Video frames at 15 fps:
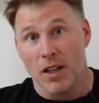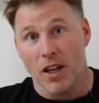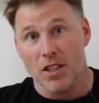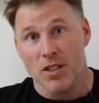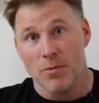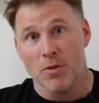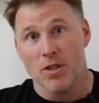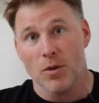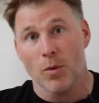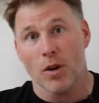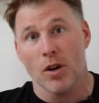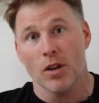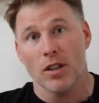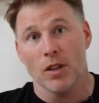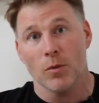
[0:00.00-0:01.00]
the customers that we're
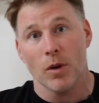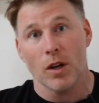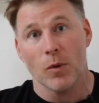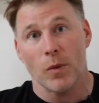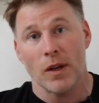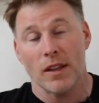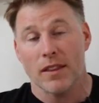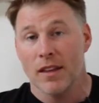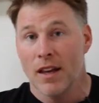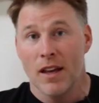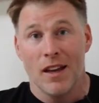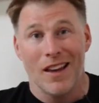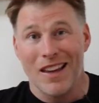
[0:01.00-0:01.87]
currently working with